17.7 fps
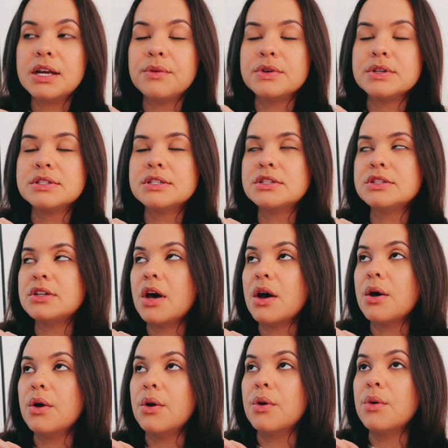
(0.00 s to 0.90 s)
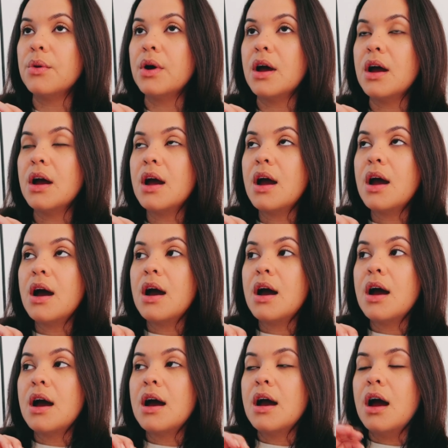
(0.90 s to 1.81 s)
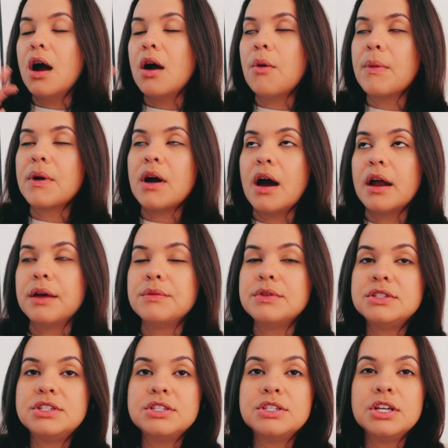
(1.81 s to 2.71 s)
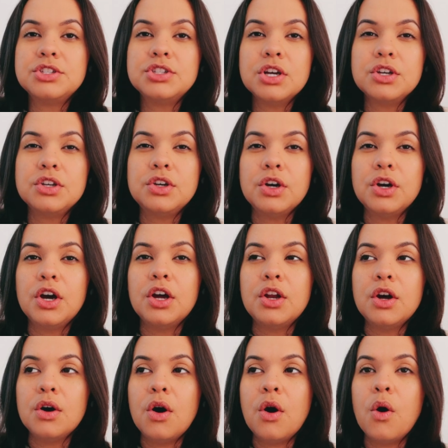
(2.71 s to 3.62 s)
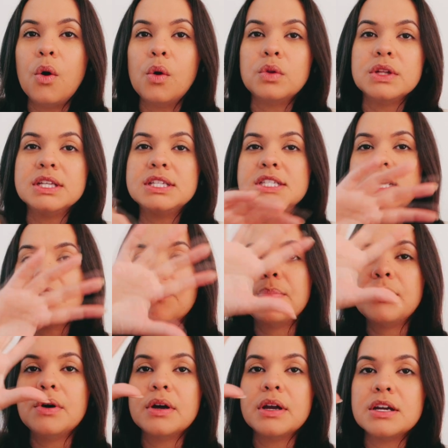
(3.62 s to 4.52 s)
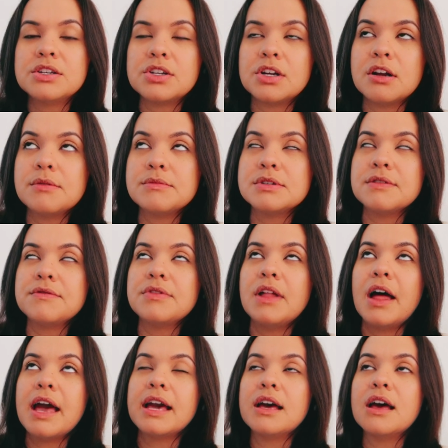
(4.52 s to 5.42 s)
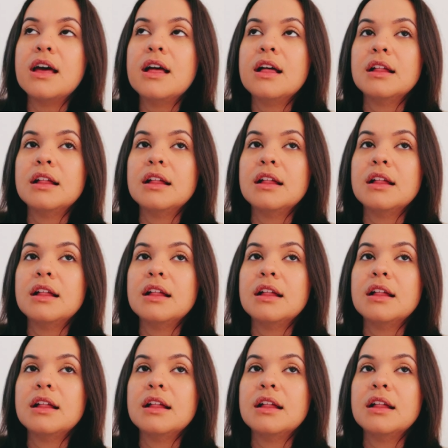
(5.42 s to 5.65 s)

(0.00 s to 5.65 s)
It was so oh my god it was just such a good holistic book in terms of like